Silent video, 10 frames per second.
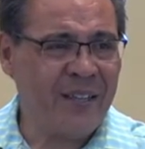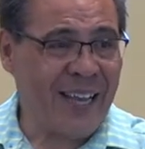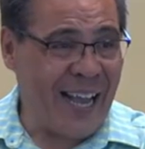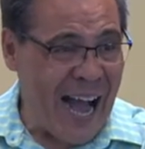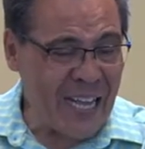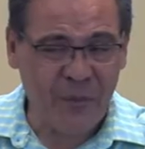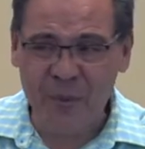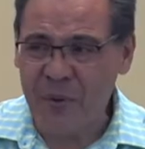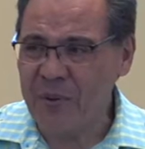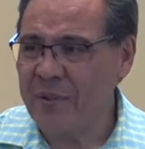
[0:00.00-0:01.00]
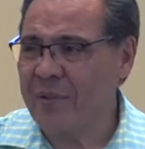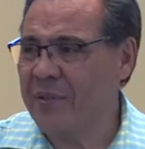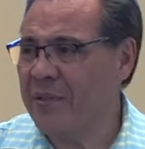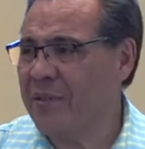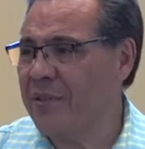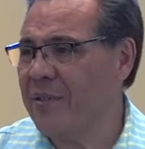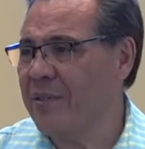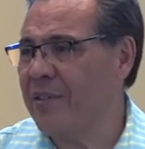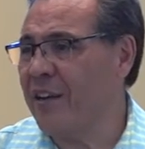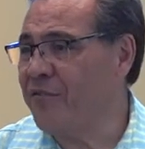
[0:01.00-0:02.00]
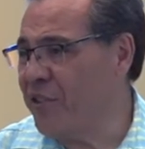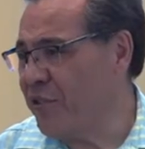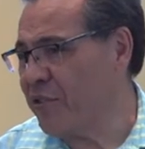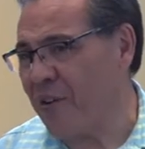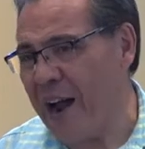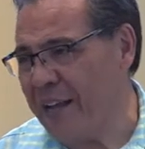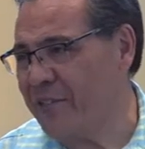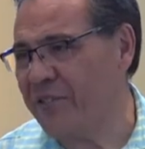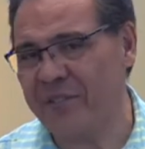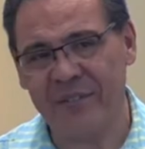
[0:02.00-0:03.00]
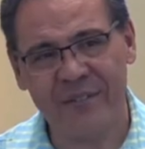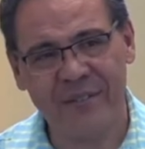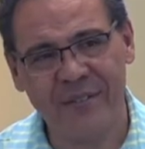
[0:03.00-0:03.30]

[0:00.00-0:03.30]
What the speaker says: the gospel of Jesus Christ?